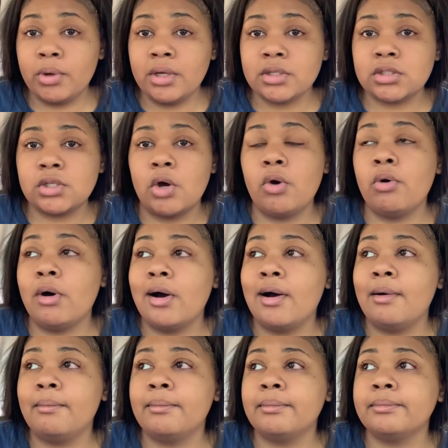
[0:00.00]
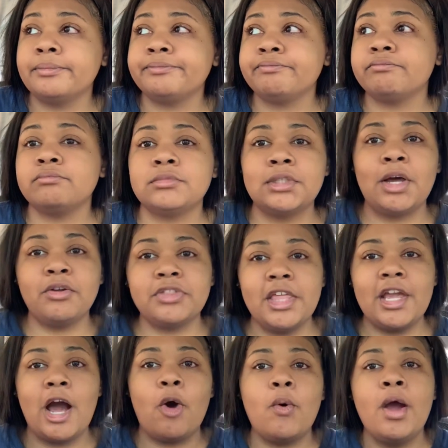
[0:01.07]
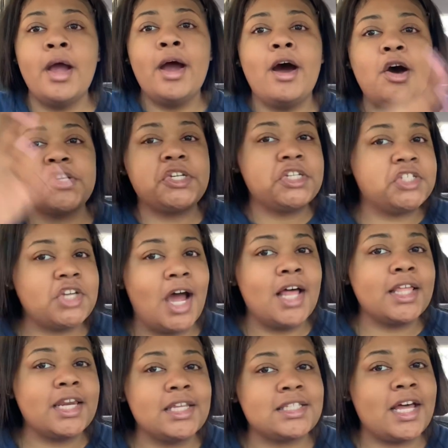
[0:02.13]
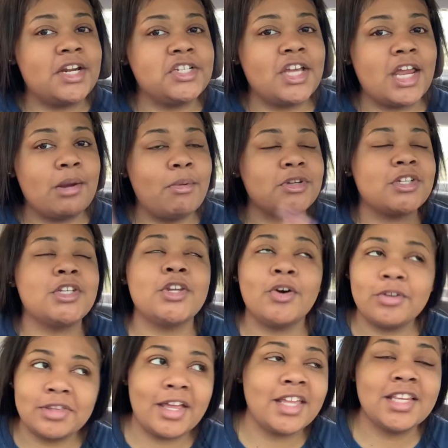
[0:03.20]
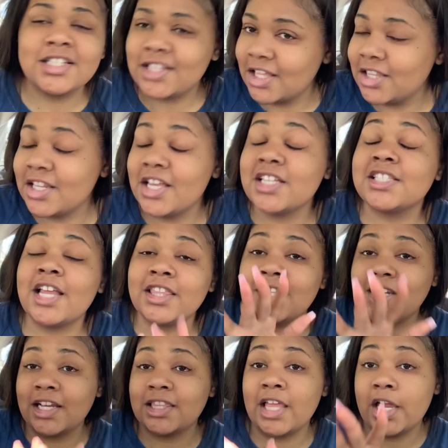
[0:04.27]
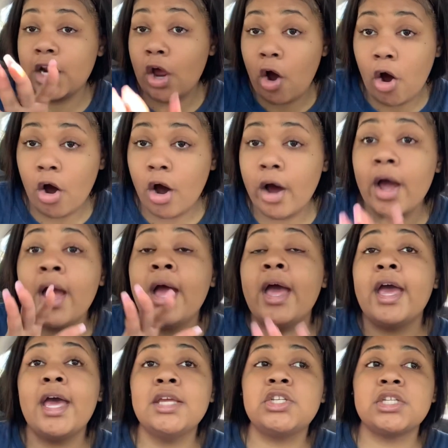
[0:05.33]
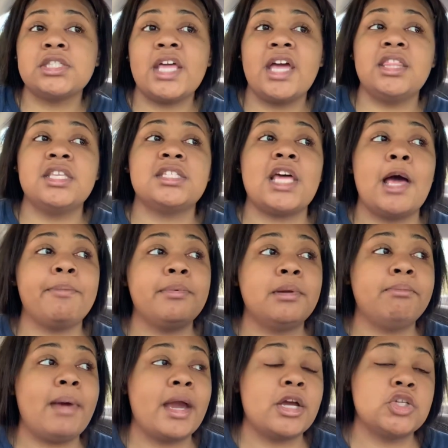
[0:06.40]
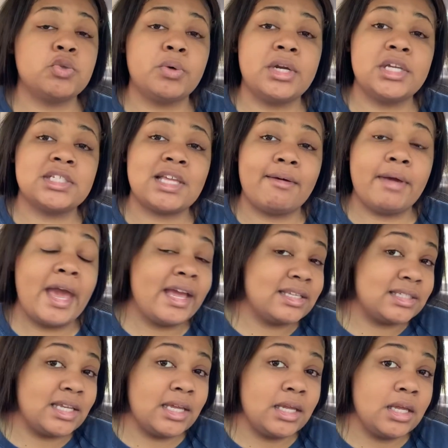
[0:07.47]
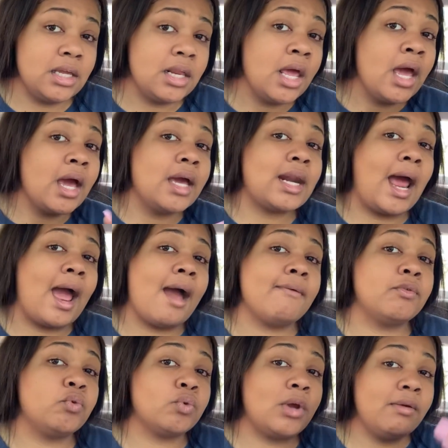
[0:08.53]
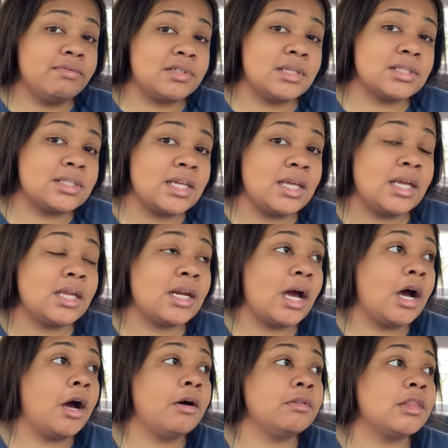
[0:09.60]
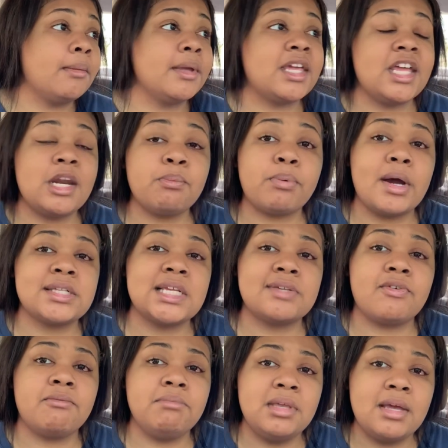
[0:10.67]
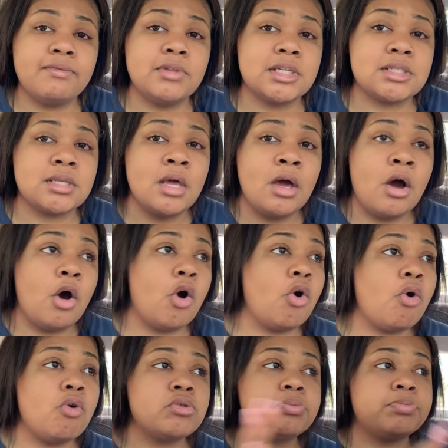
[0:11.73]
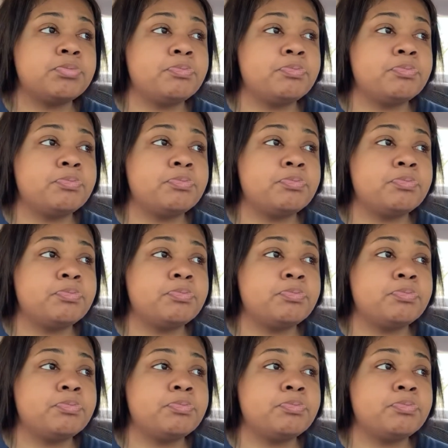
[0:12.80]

it, so don't think oh she's jolly and decided she had an abortion. No, it's nothing like that at all. It's just that this happened back in 2018, and I have grieved since then. The beginning process for me of this whole